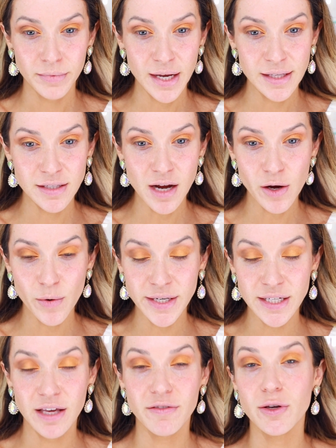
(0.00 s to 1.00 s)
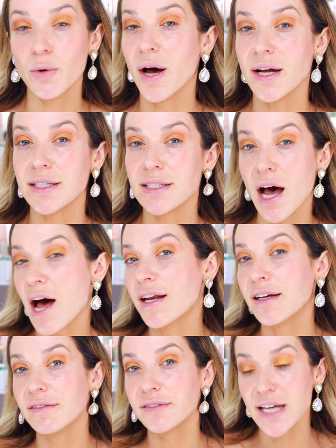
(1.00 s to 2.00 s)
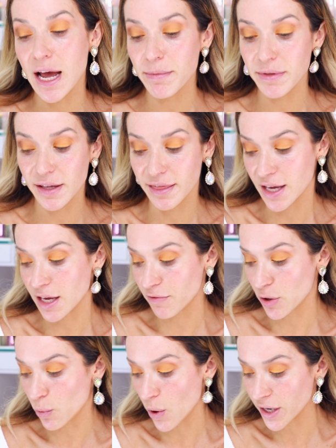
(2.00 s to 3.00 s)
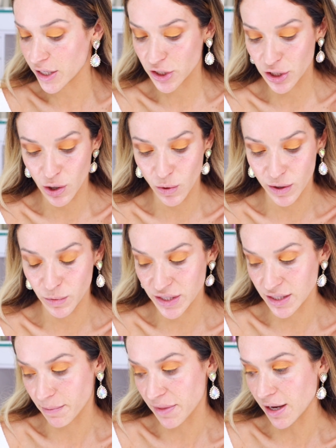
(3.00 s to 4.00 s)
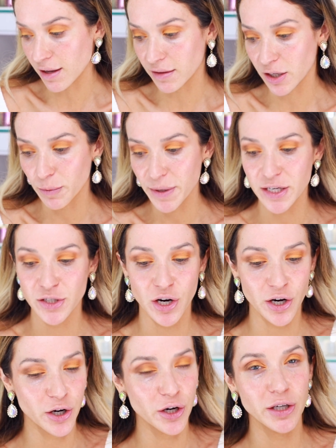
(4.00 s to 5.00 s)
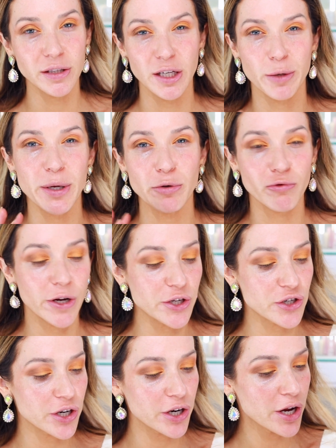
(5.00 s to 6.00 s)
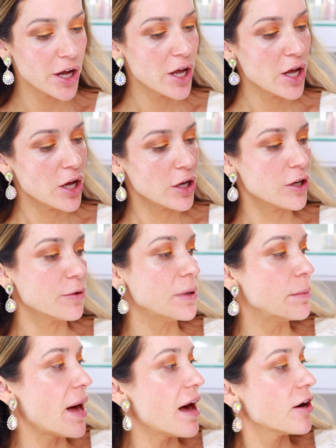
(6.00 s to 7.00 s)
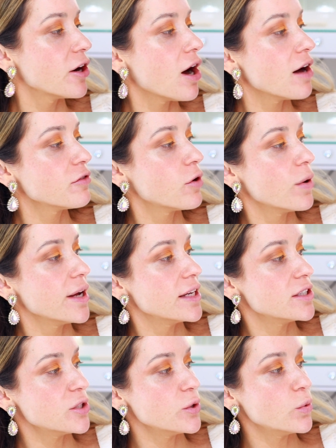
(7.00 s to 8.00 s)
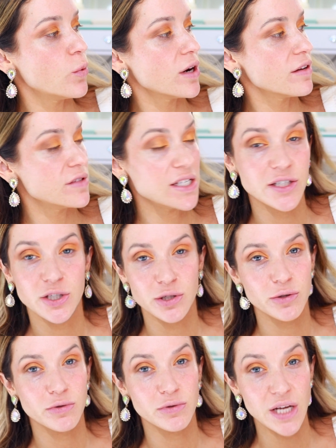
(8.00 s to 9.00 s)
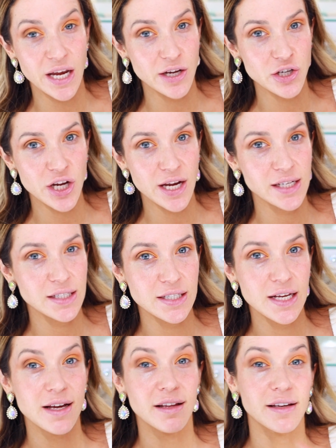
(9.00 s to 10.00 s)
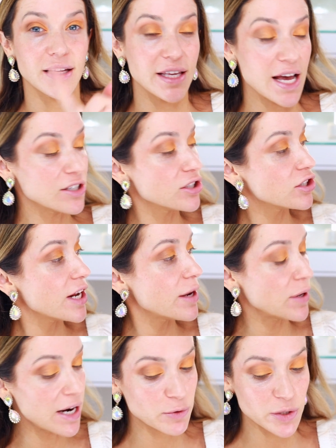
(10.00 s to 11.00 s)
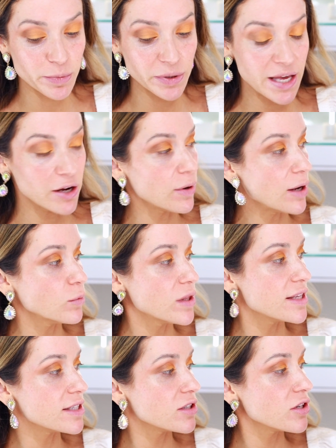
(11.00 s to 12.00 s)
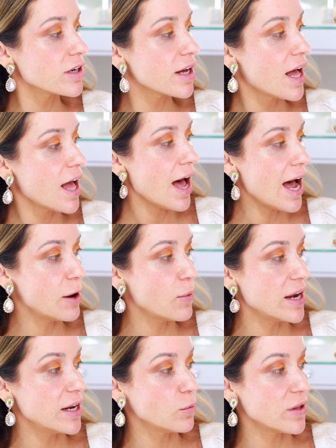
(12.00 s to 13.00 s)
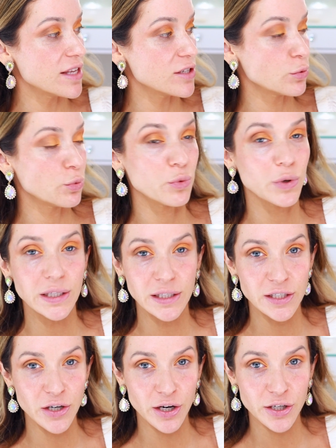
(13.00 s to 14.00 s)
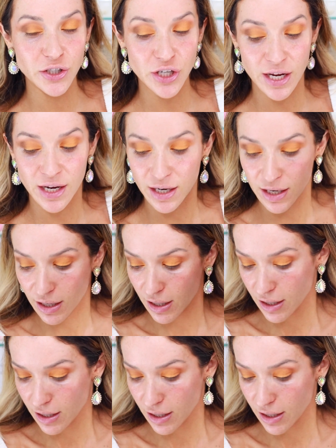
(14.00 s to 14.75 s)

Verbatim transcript: It's not going to give you a ton of depth. I think if you wanted to go in with something a little bit darker, a little bit richer, you'd be better off going into one of these two date shades like yesterday when I was playing around with this look, I went in with this really dark shade.